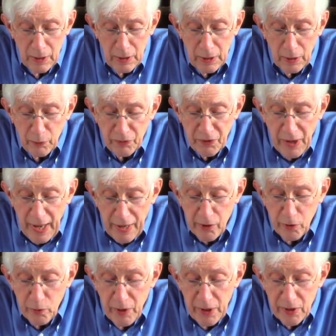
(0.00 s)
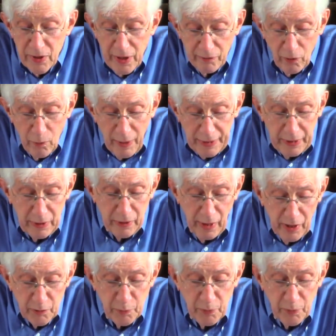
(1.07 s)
It was an attitude he had never recognized